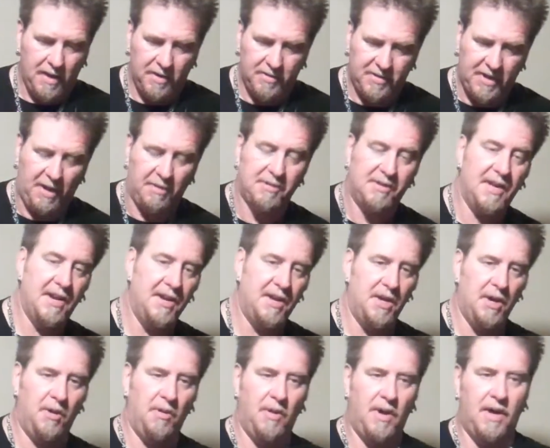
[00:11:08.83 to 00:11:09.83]
So I was gonna
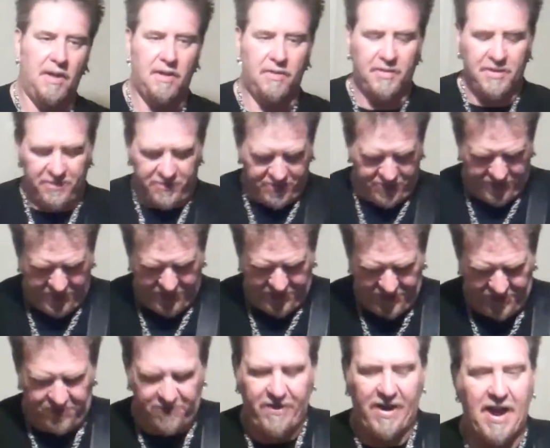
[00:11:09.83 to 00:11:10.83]
go. This
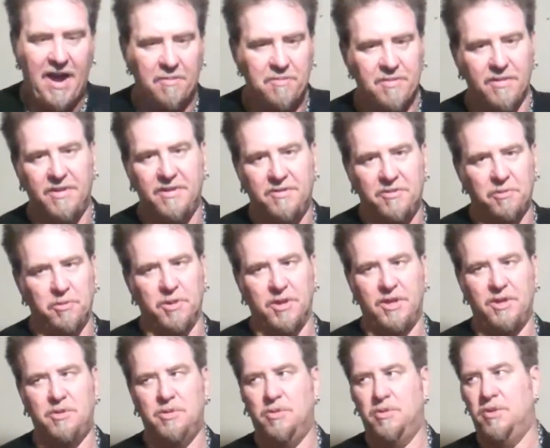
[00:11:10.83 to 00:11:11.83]
strap is
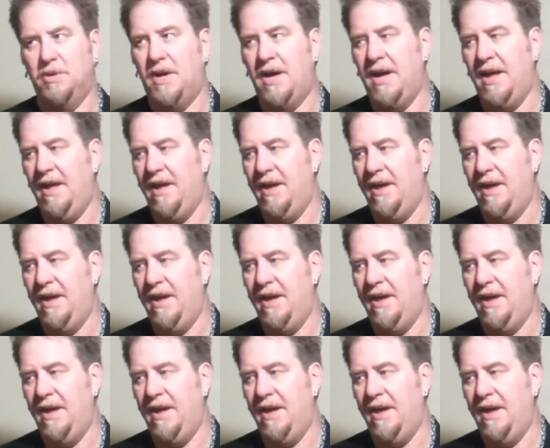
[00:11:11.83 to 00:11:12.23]
really cool.